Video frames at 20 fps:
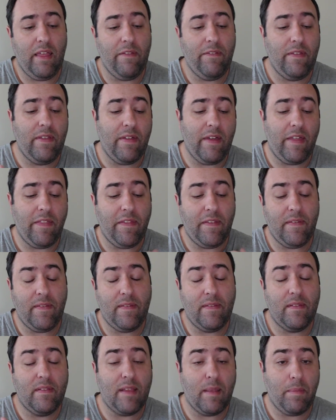if you like
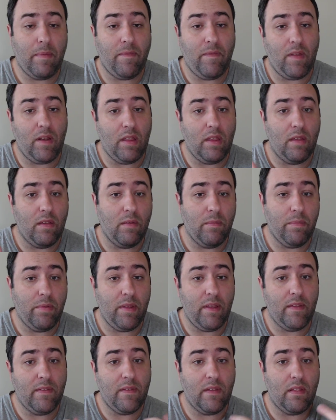this type of video,
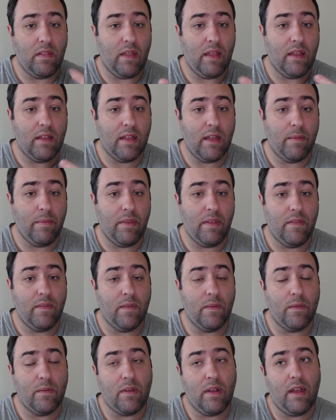please like, comment,
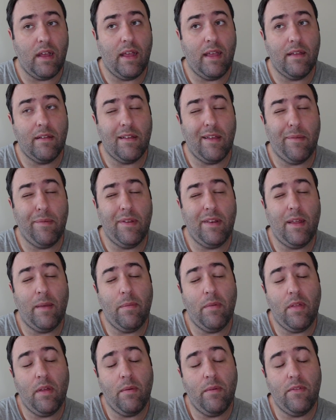and subscribe. Comment
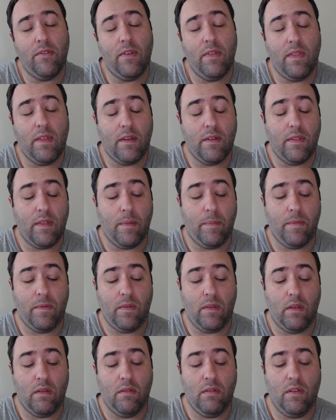down below what you think of the
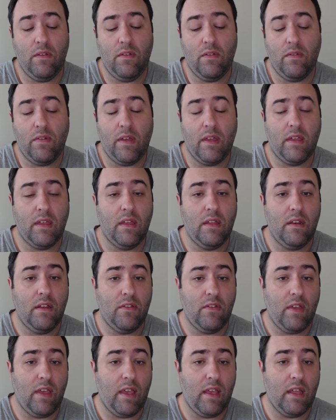episode. Did you like
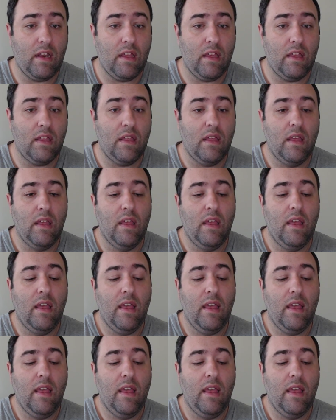it? Did you hate it?